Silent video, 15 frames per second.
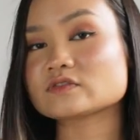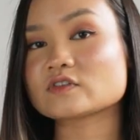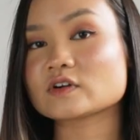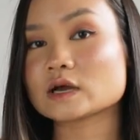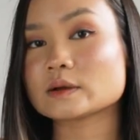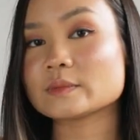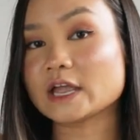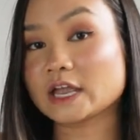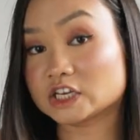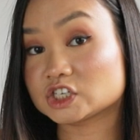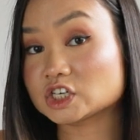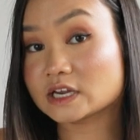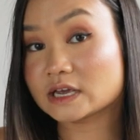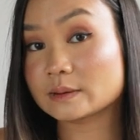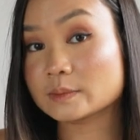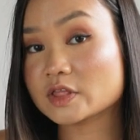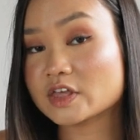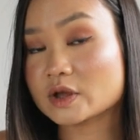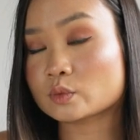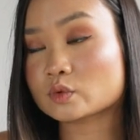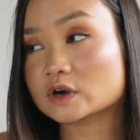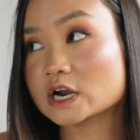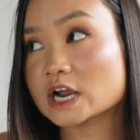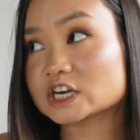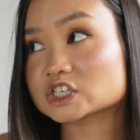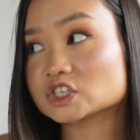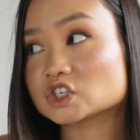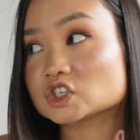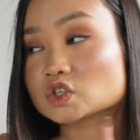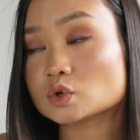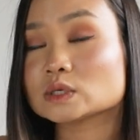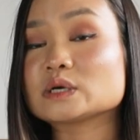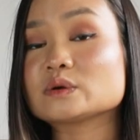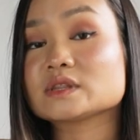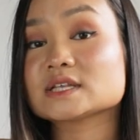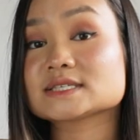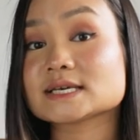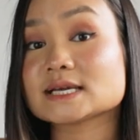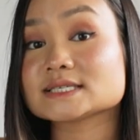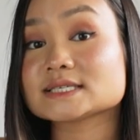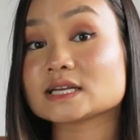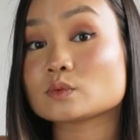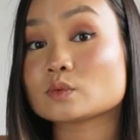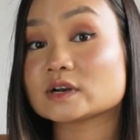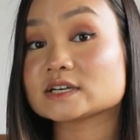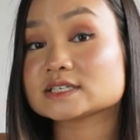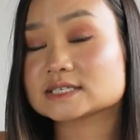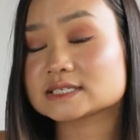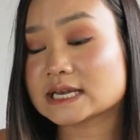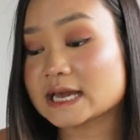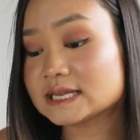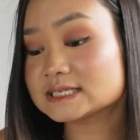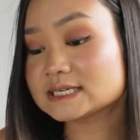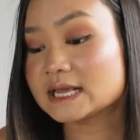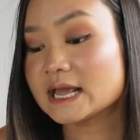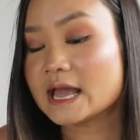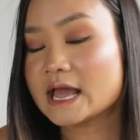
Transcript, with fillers: from H and M that were actually sold out in the size that I wanted to get,